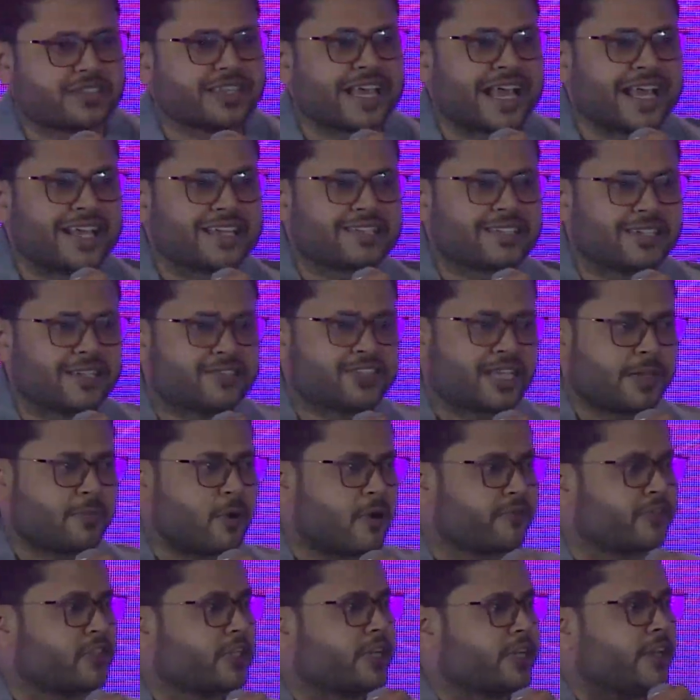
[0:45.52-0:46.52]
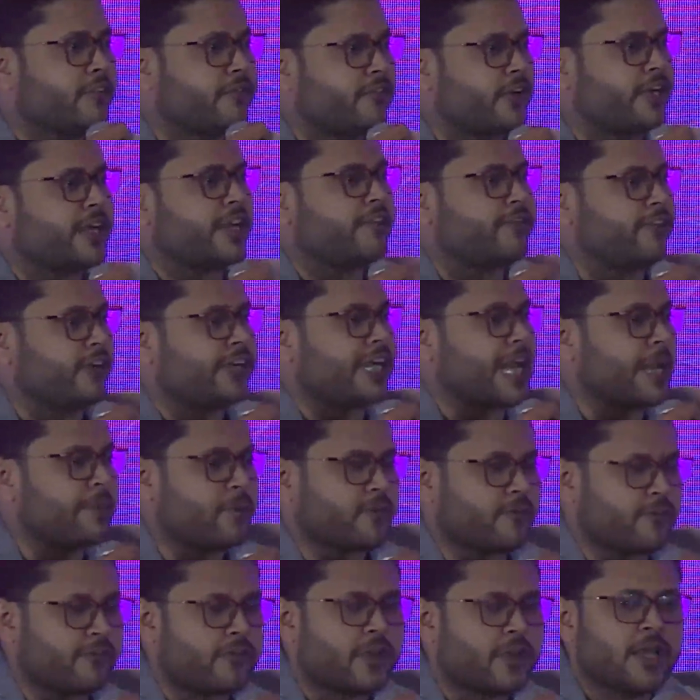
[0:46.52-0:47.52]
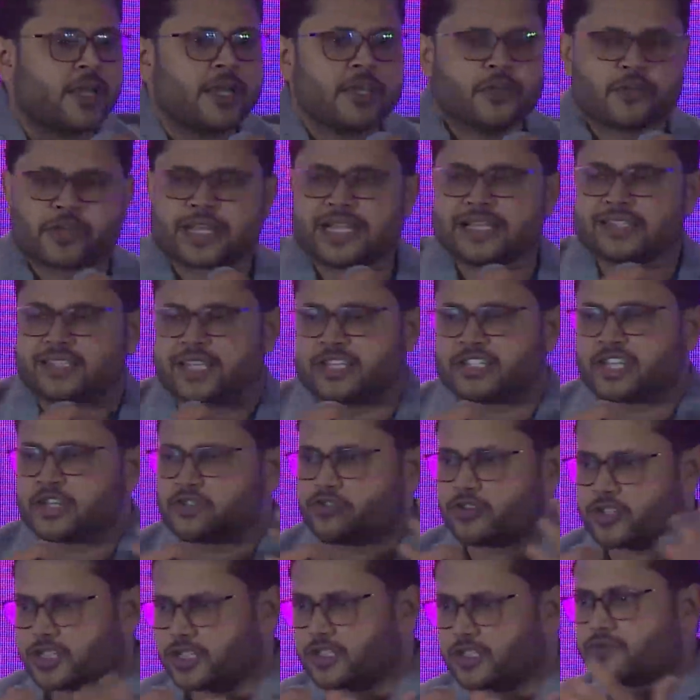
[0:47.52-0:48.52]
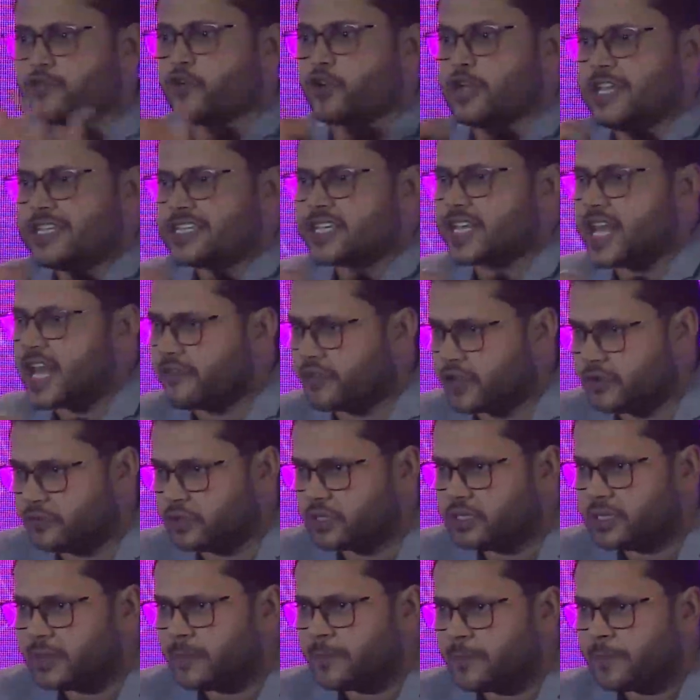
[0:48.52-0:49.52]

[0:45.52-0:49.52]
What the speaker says: has done some of the different type of you can say situations for each and everyone.